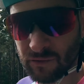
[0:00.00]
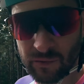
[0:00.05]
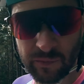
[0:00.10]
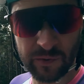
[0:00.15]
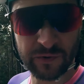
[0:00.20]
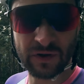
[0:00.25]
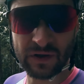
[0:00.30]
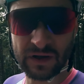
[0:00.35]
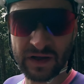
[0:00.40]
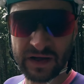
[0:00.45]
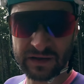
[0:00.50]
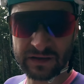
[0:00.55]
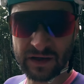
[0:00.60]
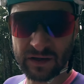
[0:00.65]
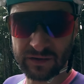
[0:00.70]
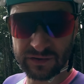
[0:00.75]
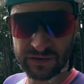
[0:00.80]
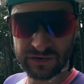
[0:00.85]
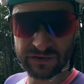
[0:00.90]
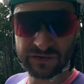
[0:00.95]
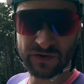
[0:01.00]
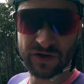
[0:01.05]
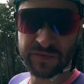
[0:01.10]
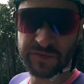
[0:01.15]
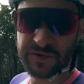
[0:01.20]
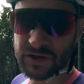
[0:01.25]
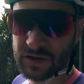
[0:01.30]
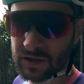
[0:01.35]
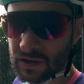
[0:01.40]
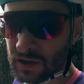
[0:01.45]
will put the link down in the
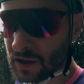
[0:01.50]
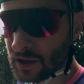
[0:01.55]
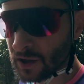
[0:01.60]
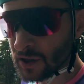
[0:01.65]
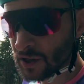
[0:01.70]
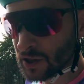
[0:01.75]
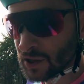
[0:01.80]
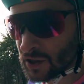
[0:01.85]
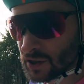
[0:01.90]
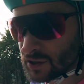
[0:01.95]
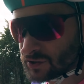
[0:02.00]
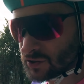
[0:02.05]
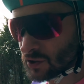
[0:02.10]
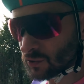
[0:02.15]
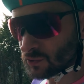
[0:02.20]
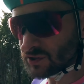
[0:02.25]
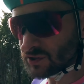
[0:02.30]
description, so